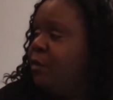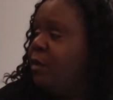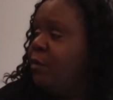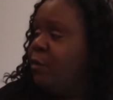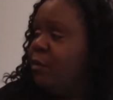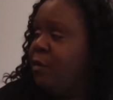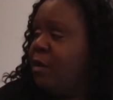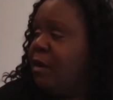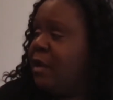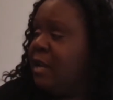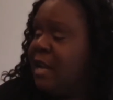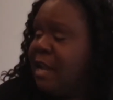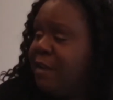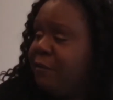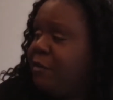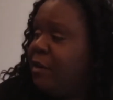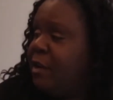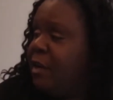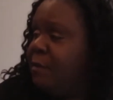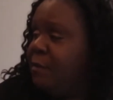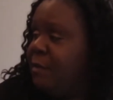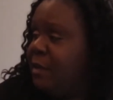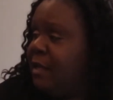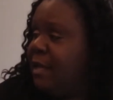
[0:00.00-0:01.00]
We're never
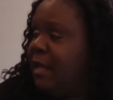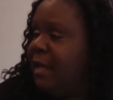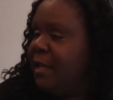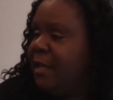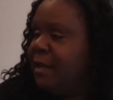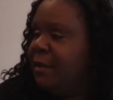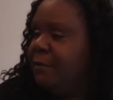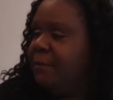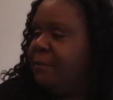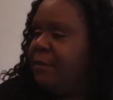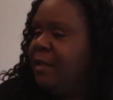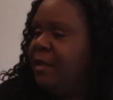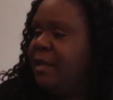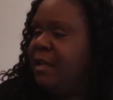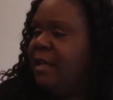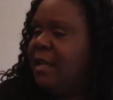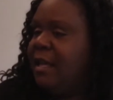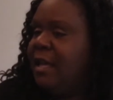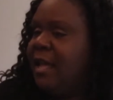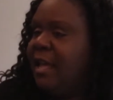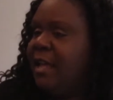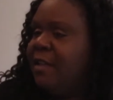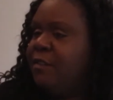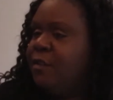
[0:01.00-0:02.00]
going to be like him.
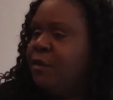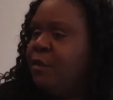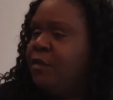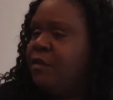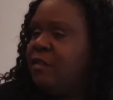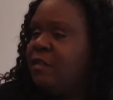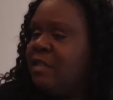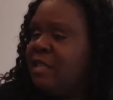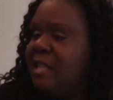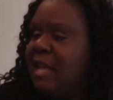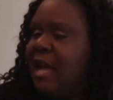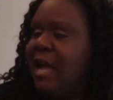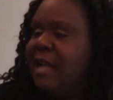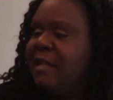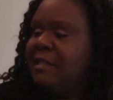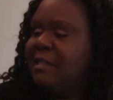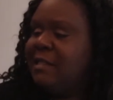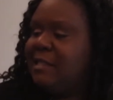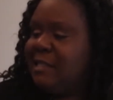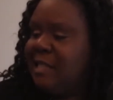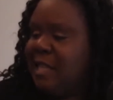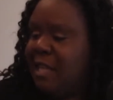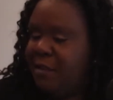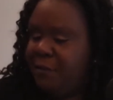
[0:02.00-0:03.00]
And so it's not
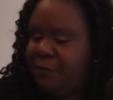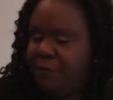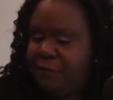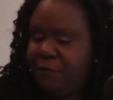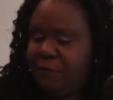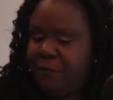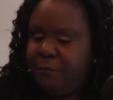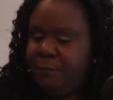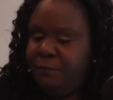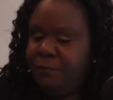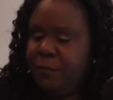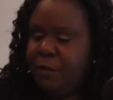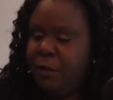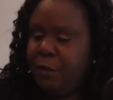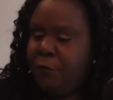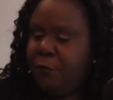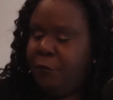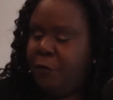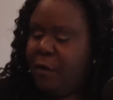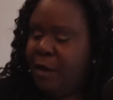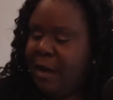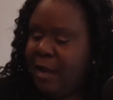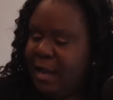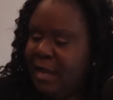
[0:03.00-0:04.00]
safe
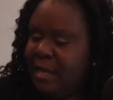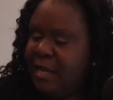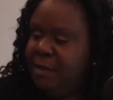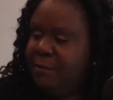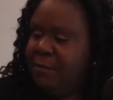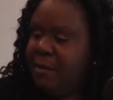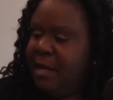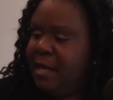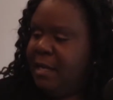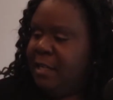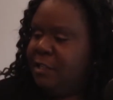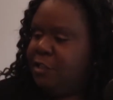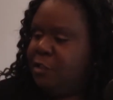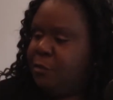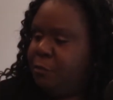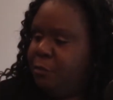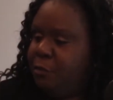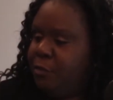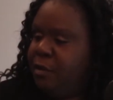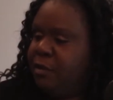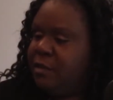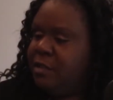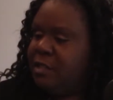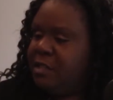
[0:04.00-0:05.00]
for anybody to
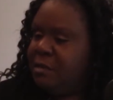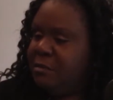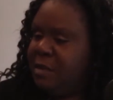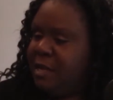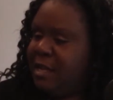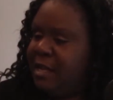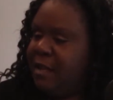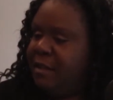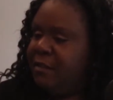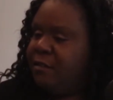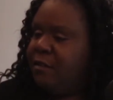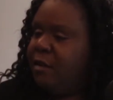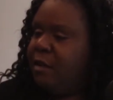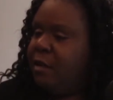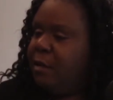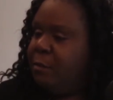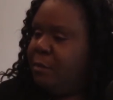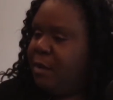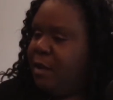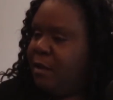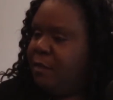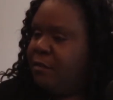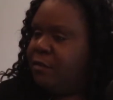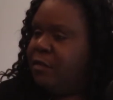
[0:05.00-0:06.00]
put somebody else on a
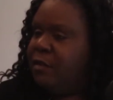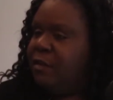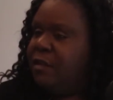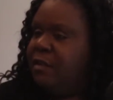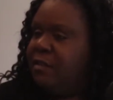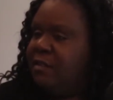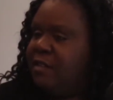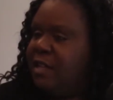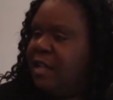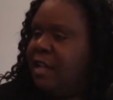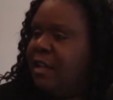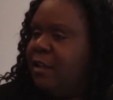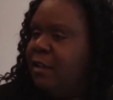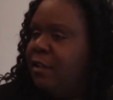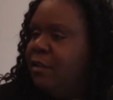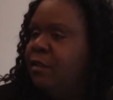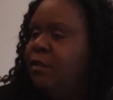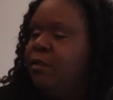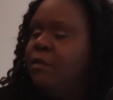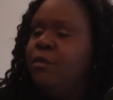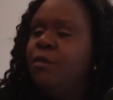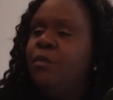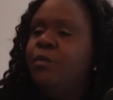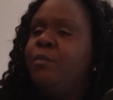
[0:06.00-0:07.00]
pedestal and say,
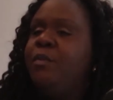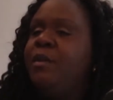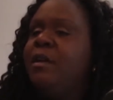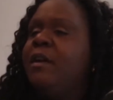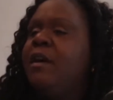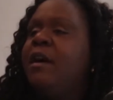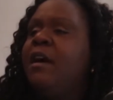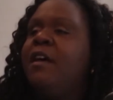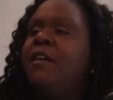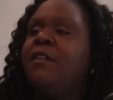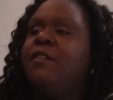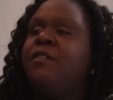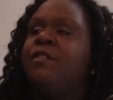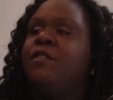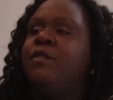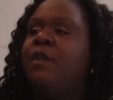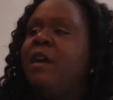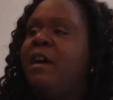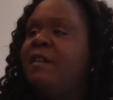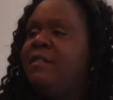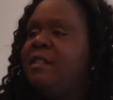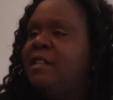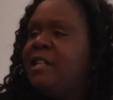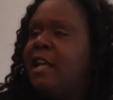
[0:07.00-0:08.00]
because you
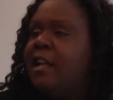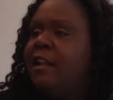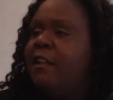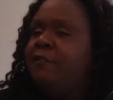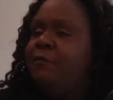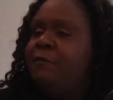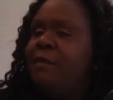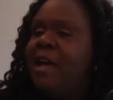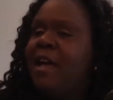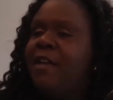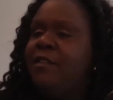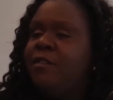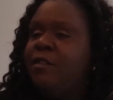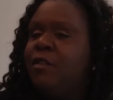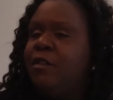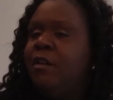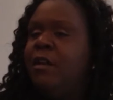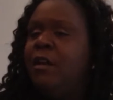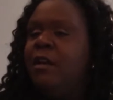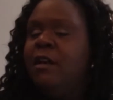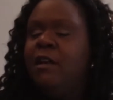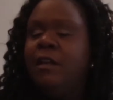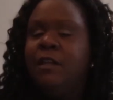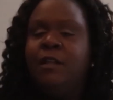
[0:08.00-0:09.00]
have the title of pastor,
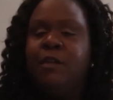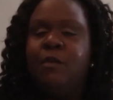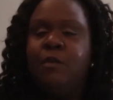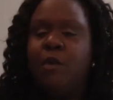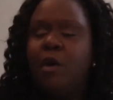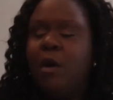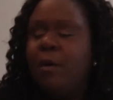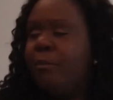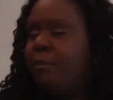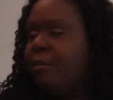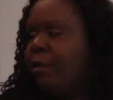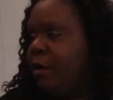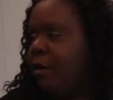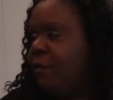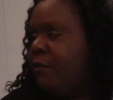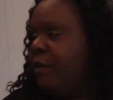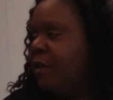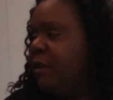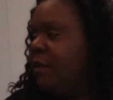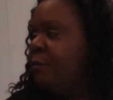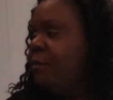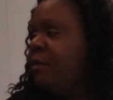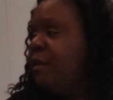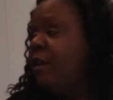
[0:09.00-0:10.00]
you are
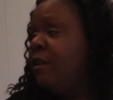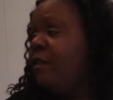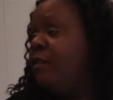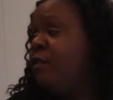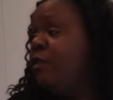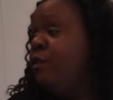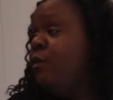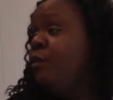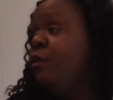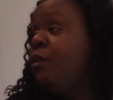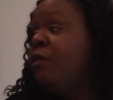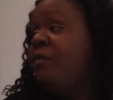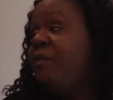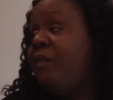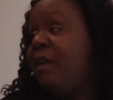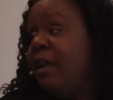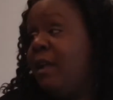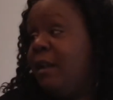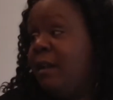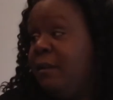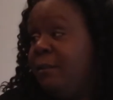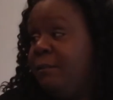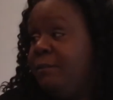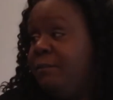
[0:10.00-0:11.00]
perfect. Because you will fail.